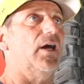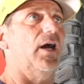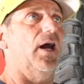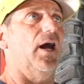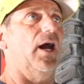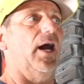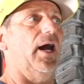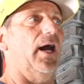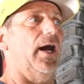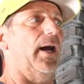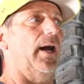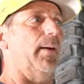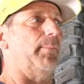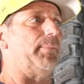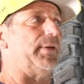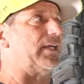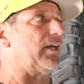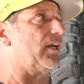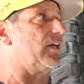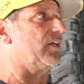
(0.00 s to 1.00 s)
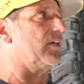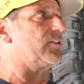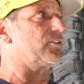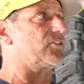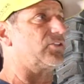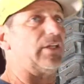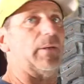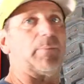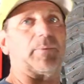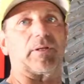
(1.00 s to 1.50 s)
because
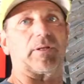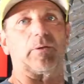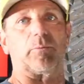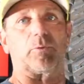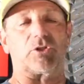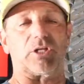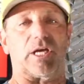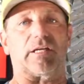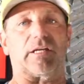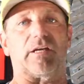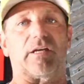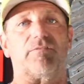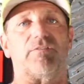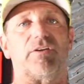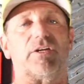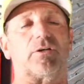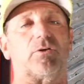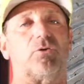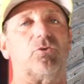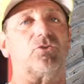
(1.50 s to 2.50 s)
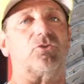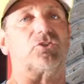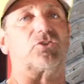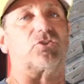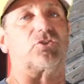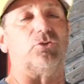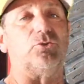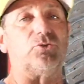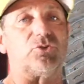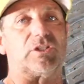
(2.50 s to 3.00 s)
typically we're taking vehicles
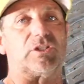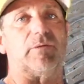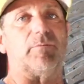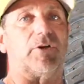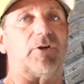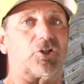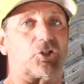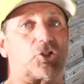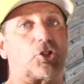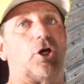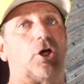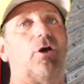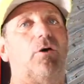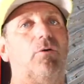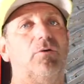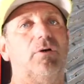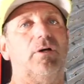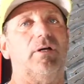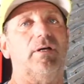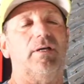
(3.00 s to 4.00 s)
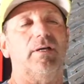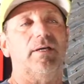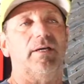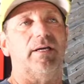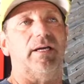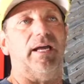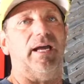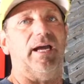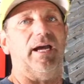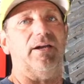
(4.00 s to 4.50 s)
to SEMA to show,
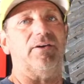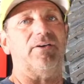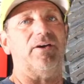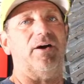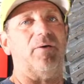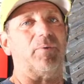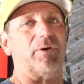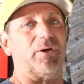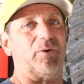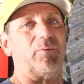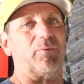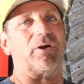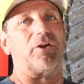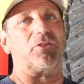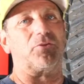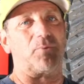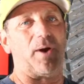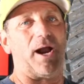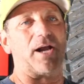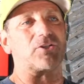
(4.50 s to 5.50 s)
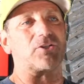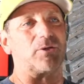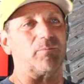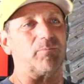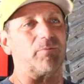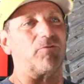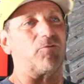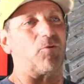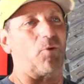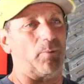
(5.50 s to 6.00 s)
and we don't want to thrash
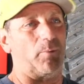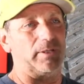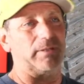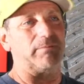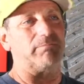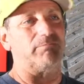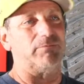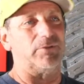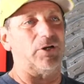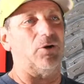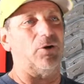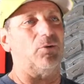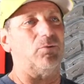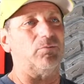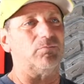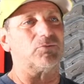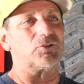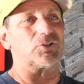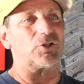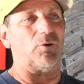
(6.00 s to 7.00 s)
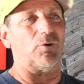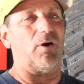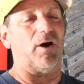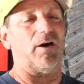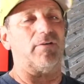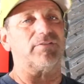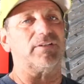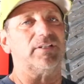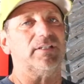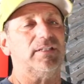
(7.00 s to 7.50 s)
them before we go show
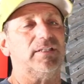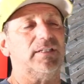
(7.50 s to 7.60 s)
off.